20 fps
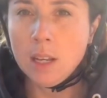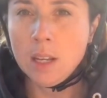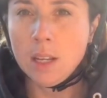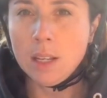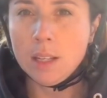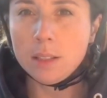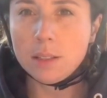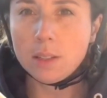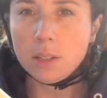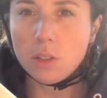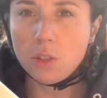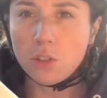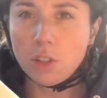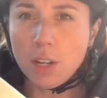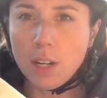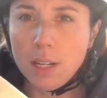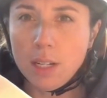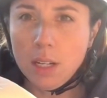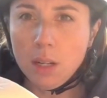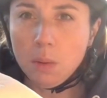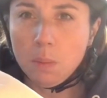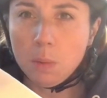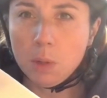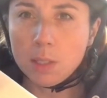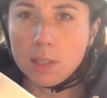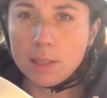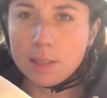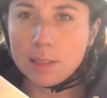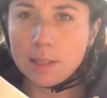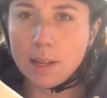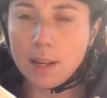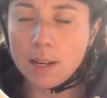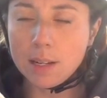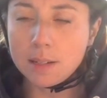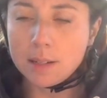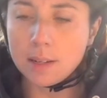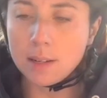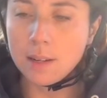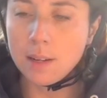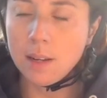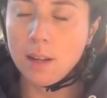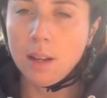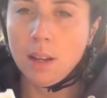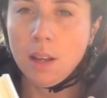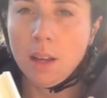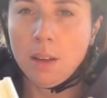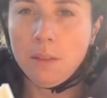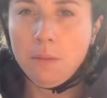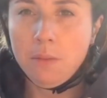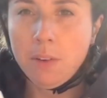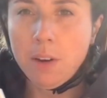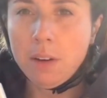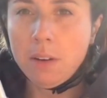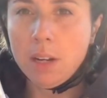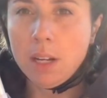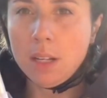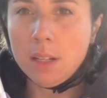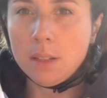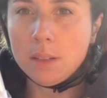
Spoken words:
It's shiny on one side and very